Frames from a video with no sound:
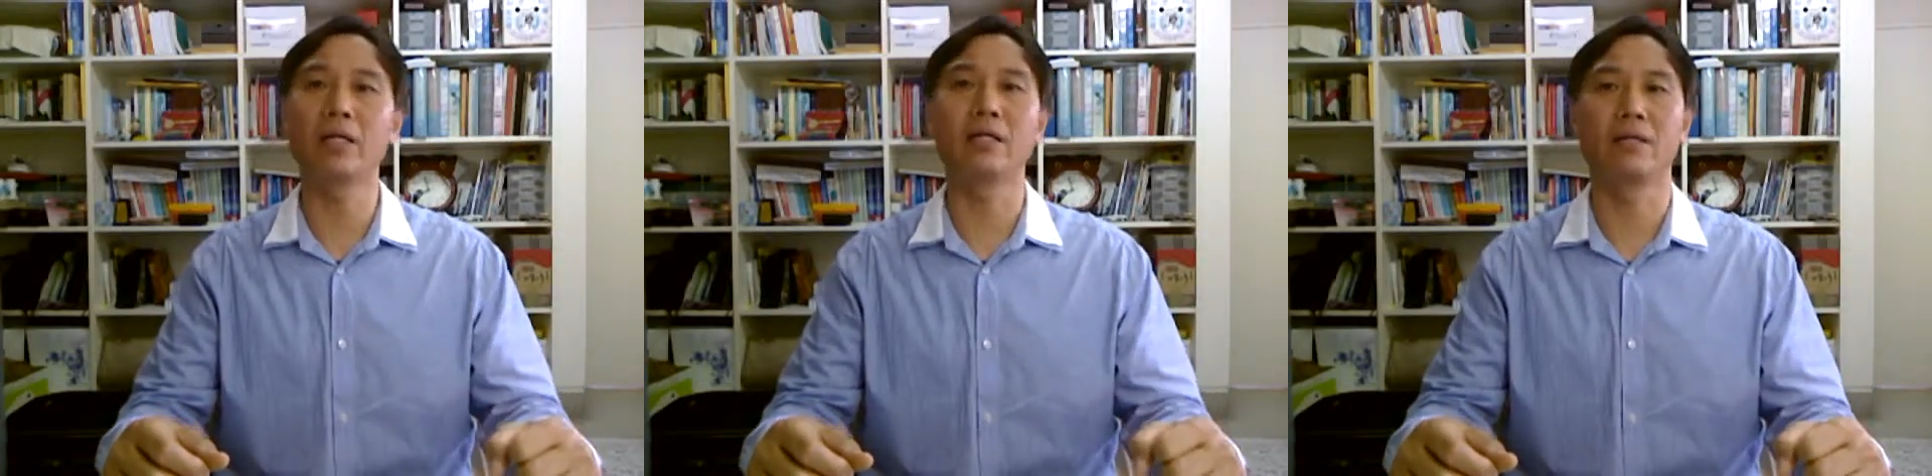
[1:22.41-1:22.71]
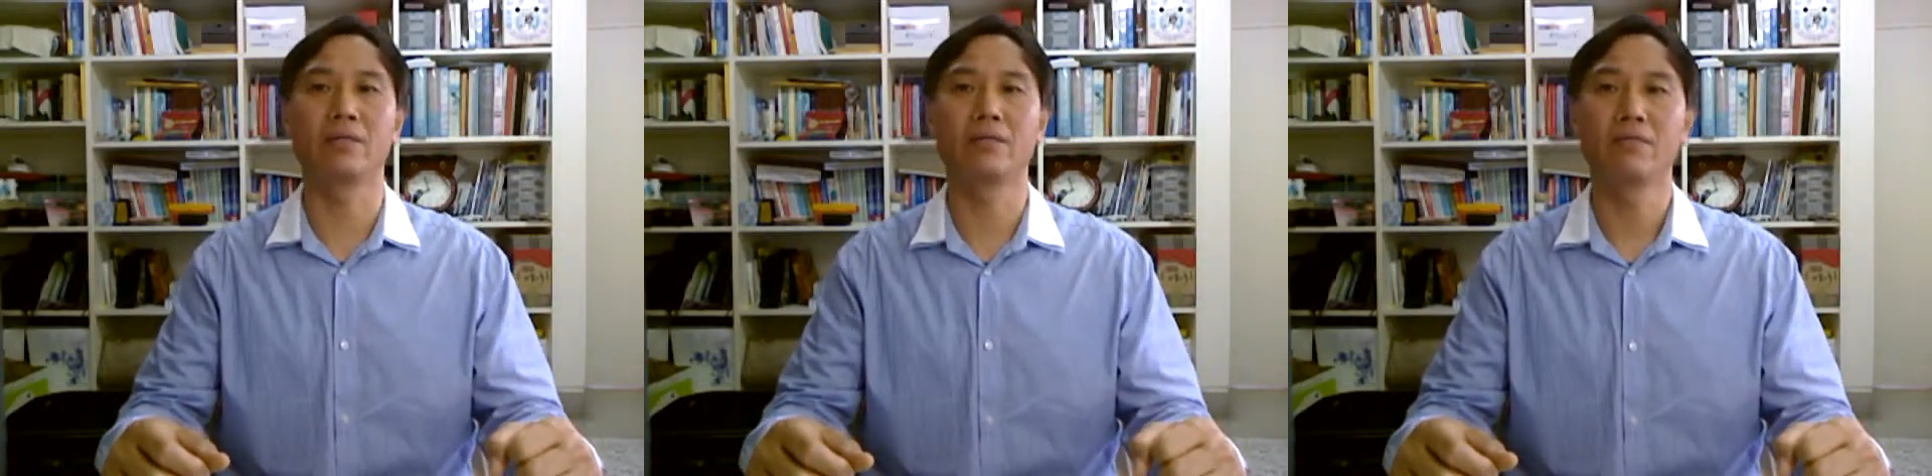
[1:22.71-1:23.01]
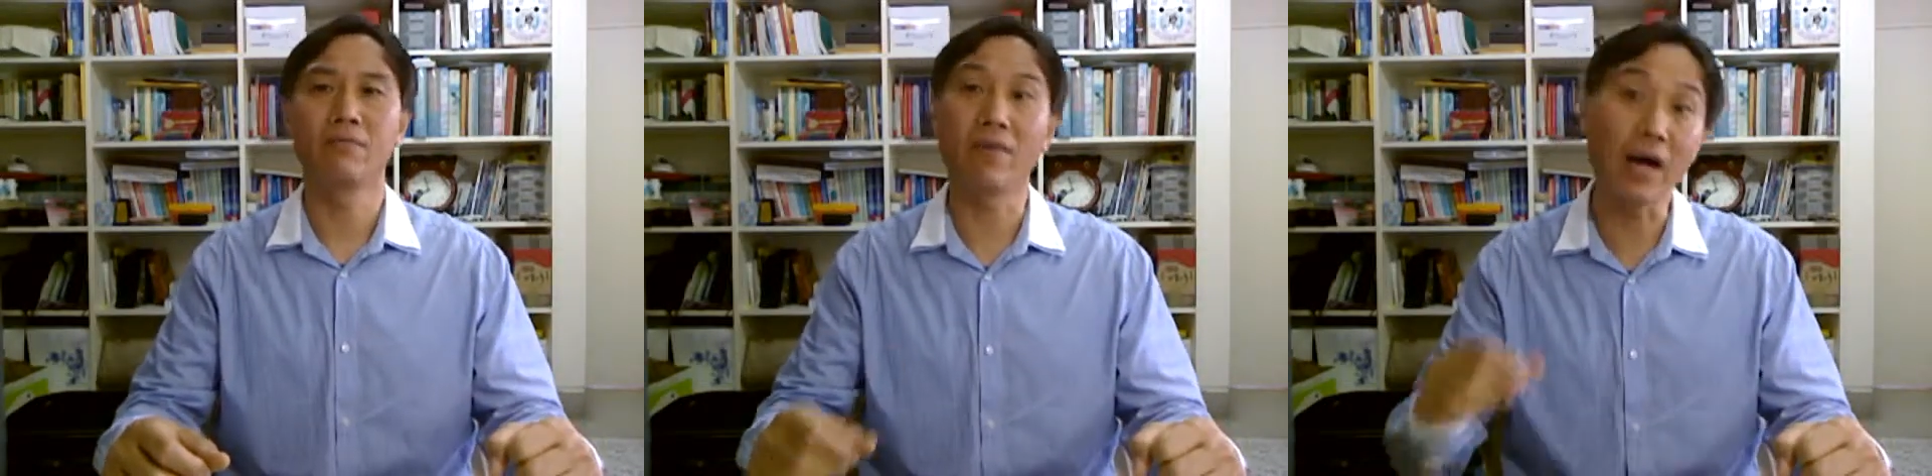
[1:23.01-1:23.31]
learning
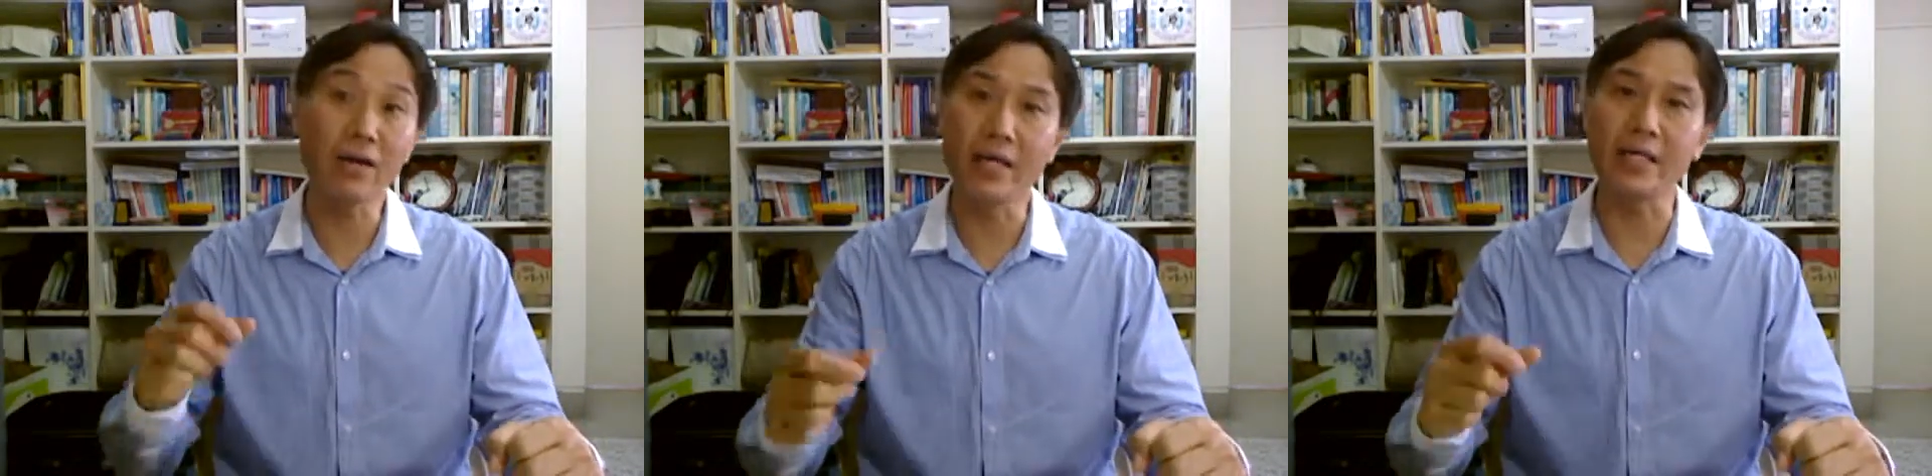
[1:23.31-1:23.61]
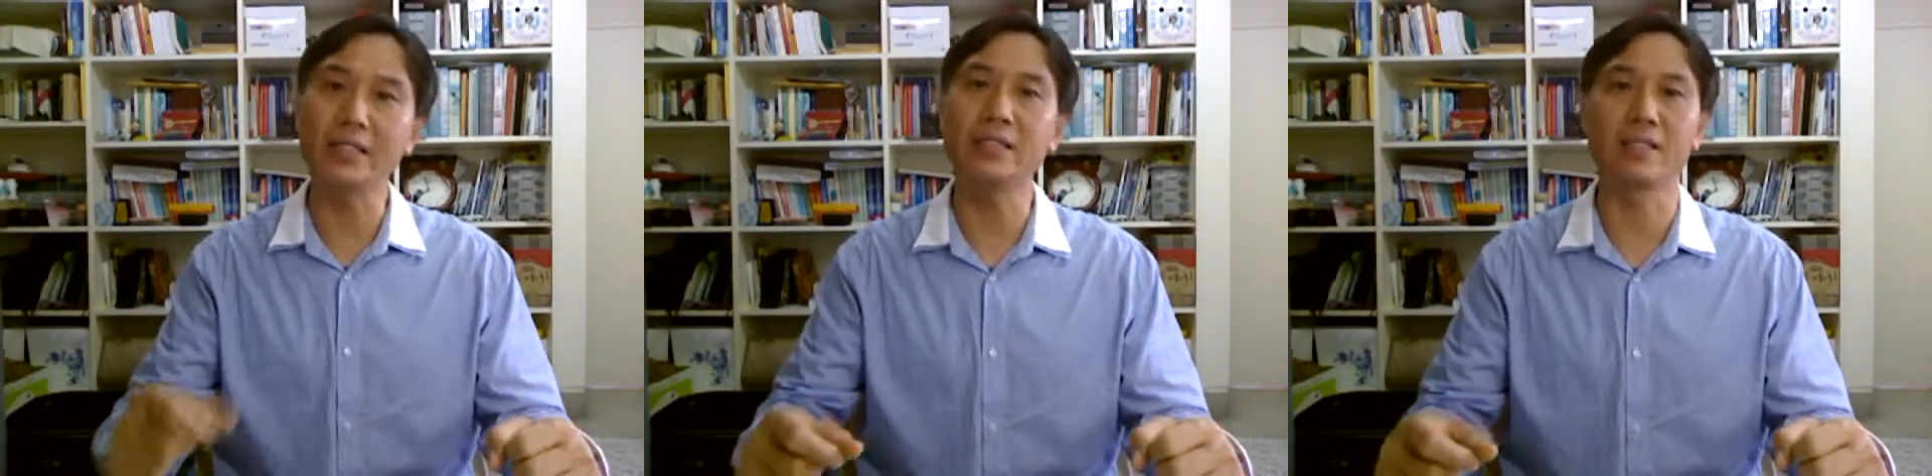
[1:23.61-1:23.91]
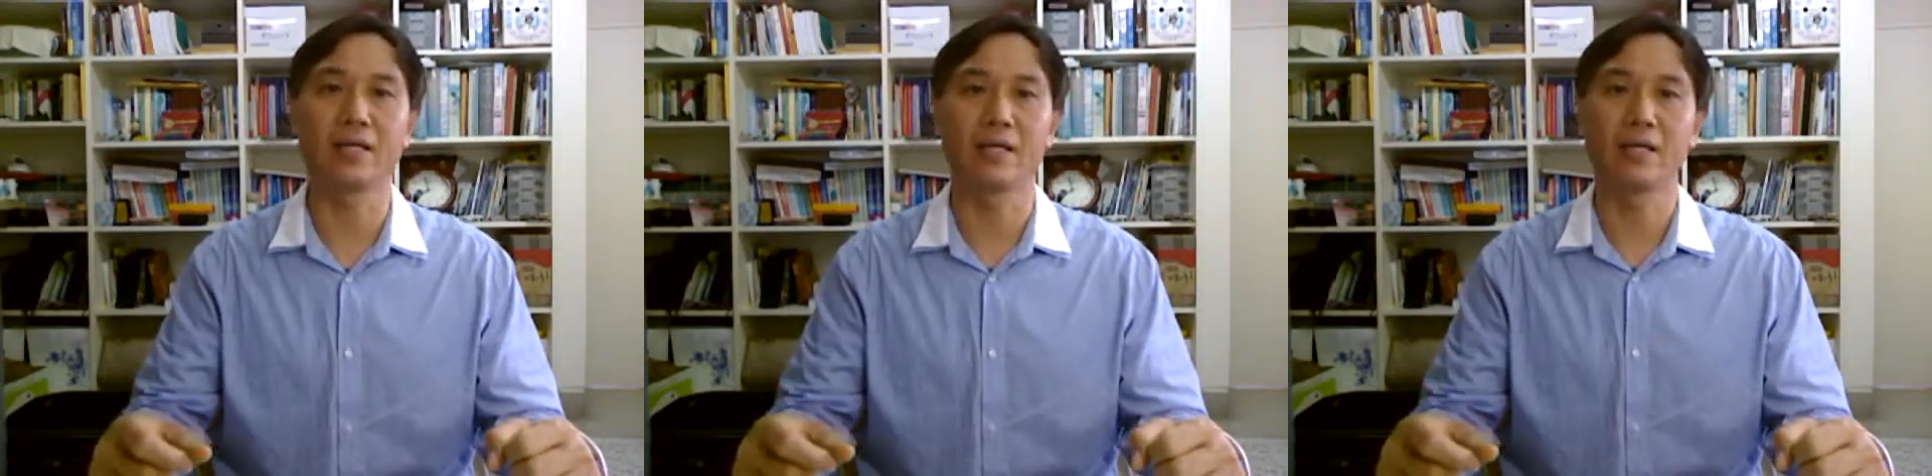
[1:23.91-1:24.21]
via the
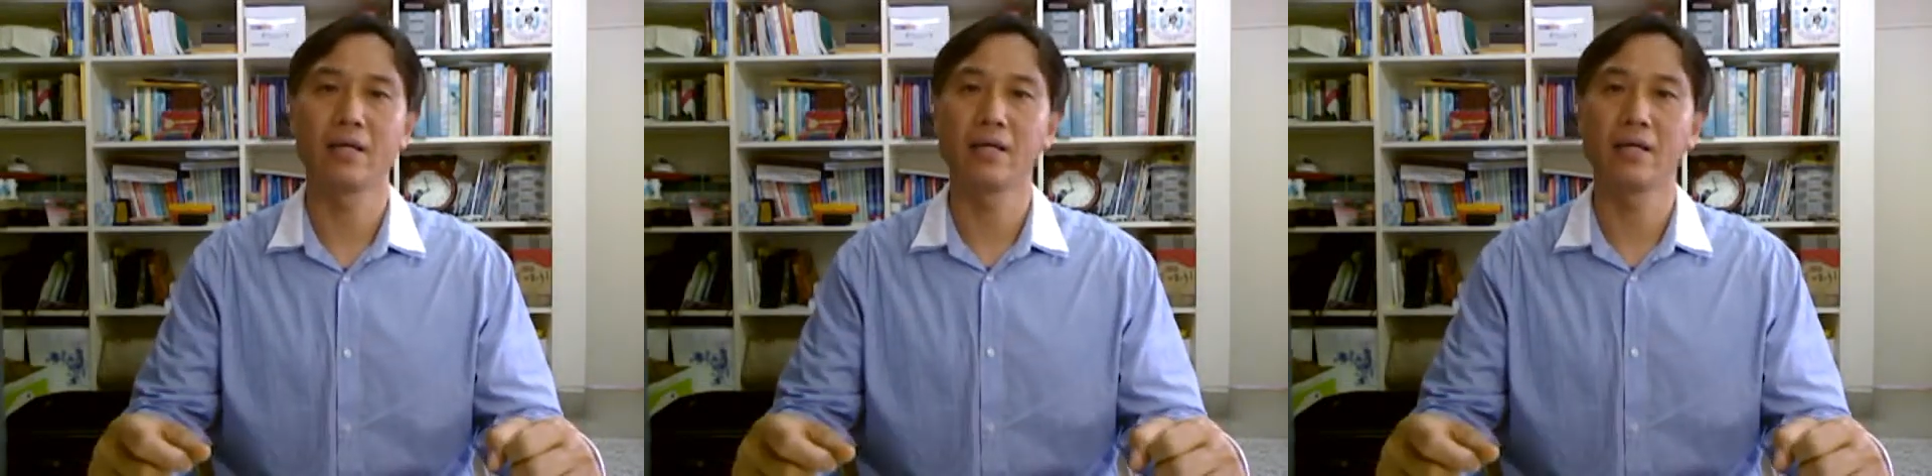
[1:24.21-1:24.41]
internet